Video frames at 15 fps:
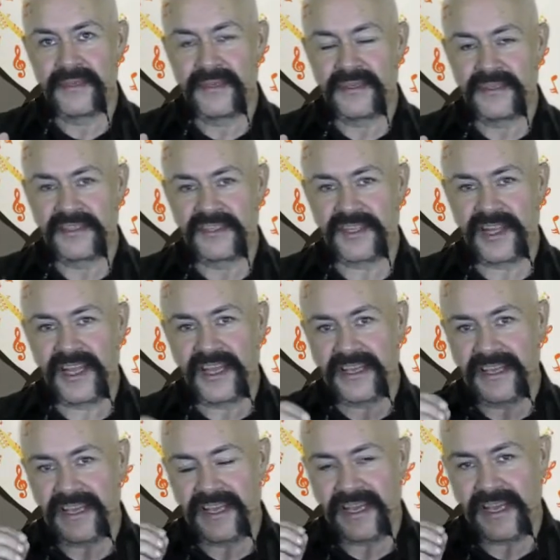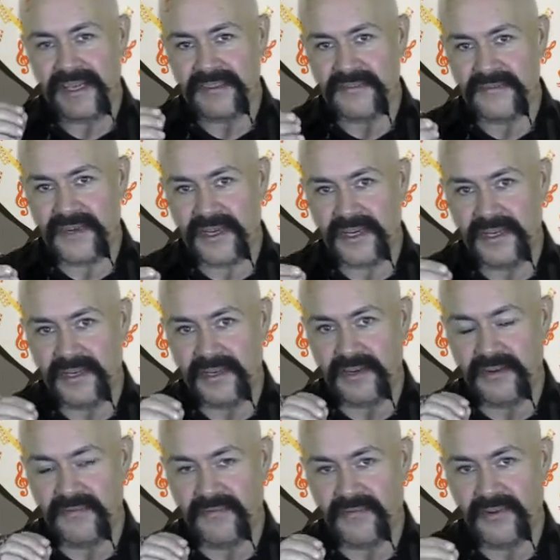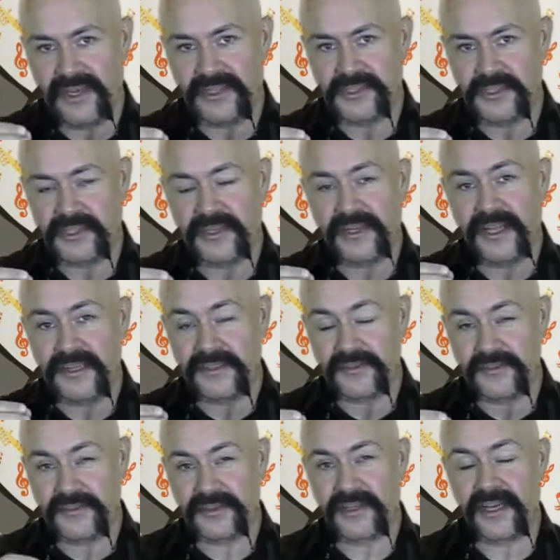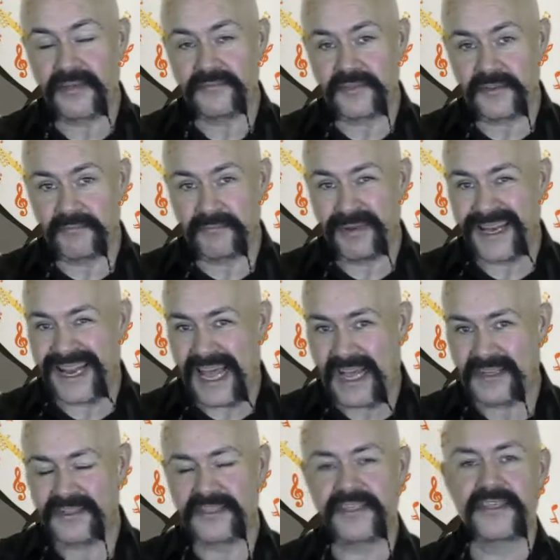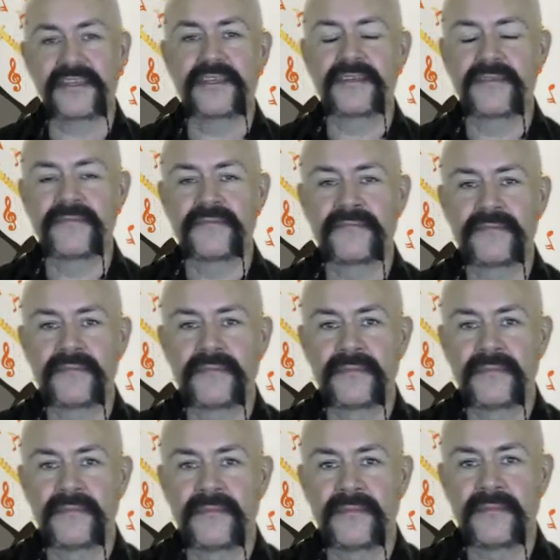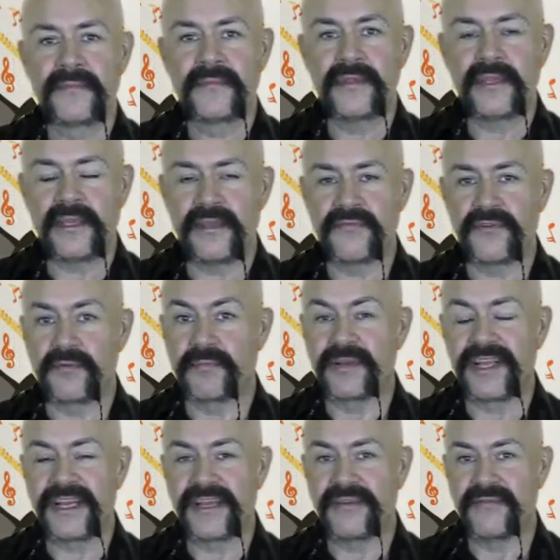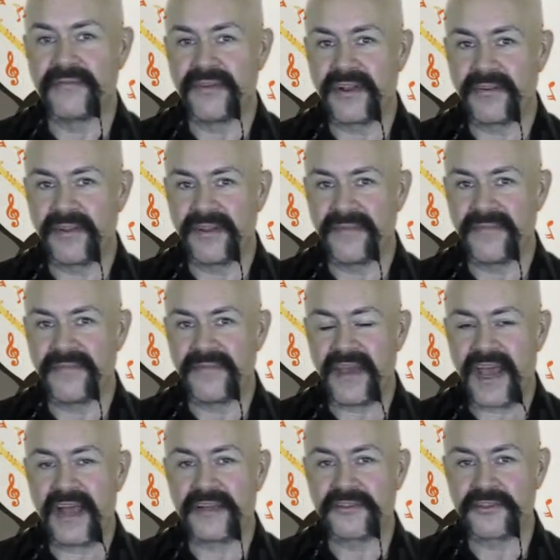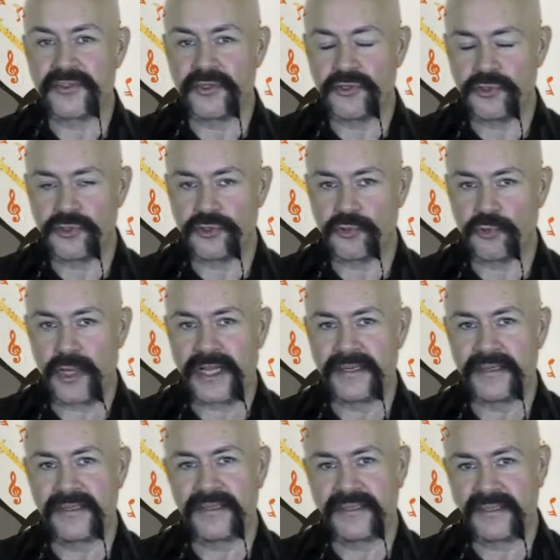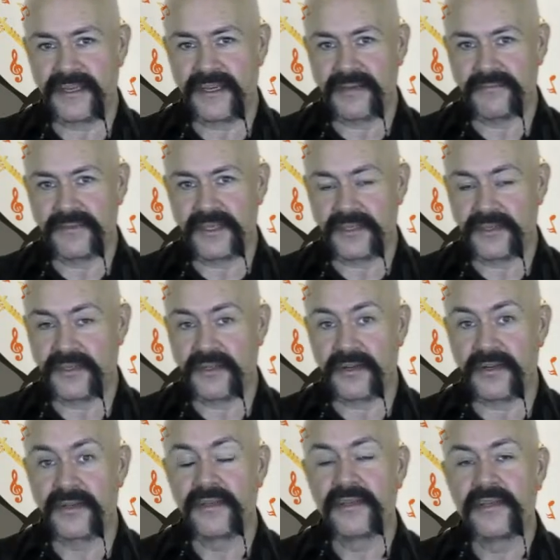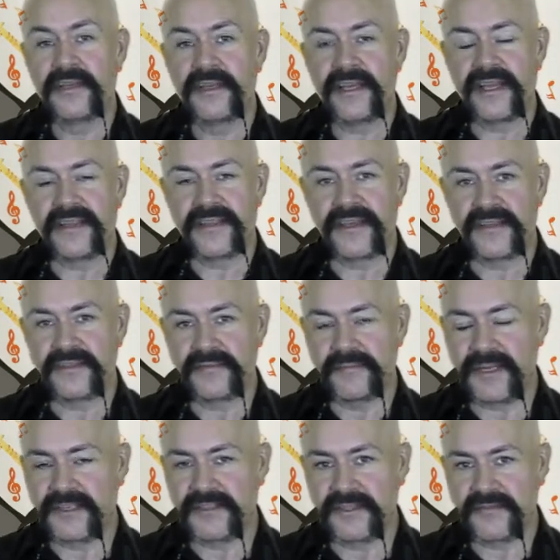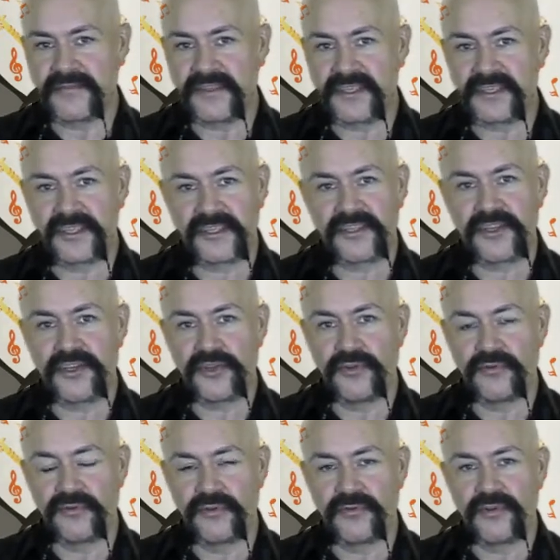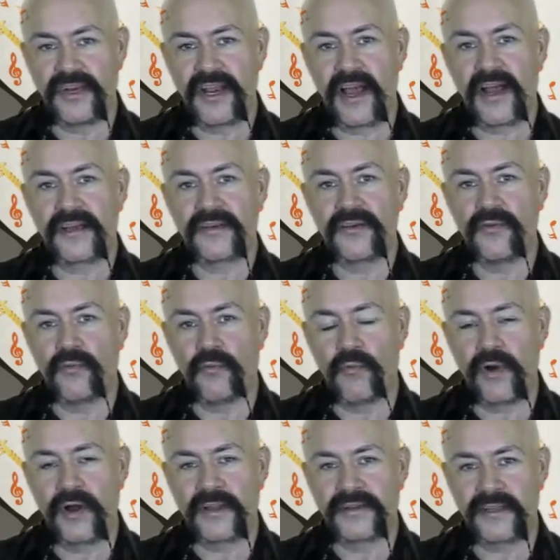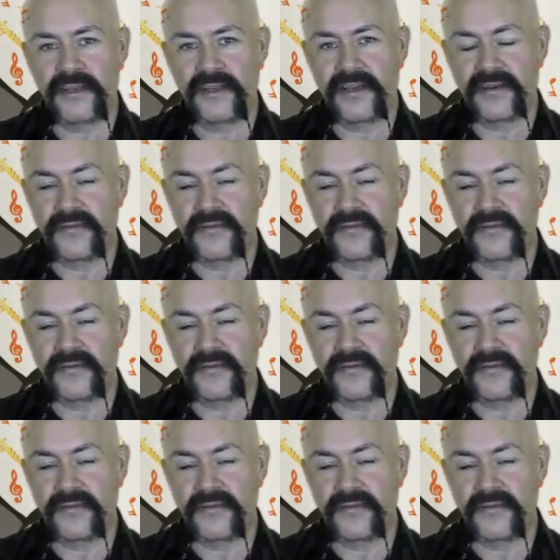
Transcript: slick, has very little friction, like certain types of plastic, if you're playing very fast shred type guitar. And that is basic physics. You do not want a lot of